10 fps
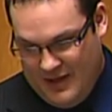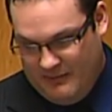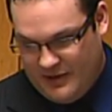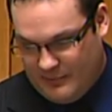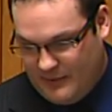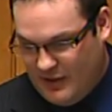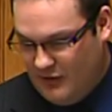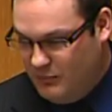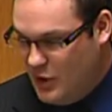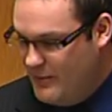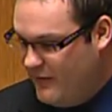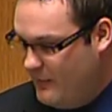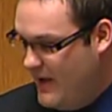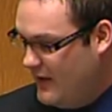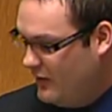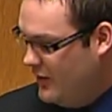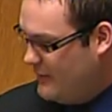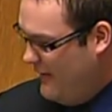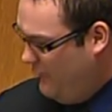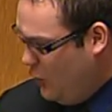Mr. Speaker, employment for men increased
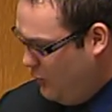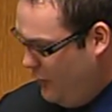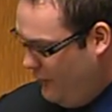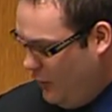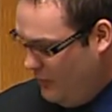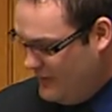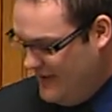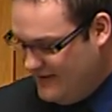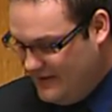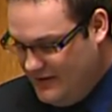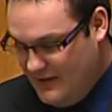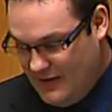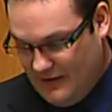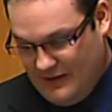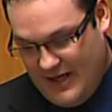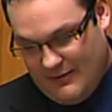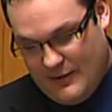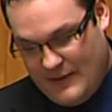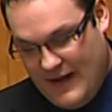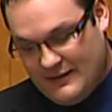by 4.4% to
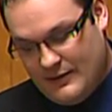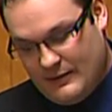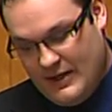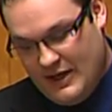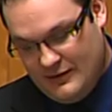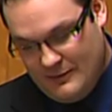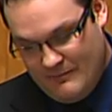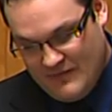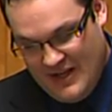291,300.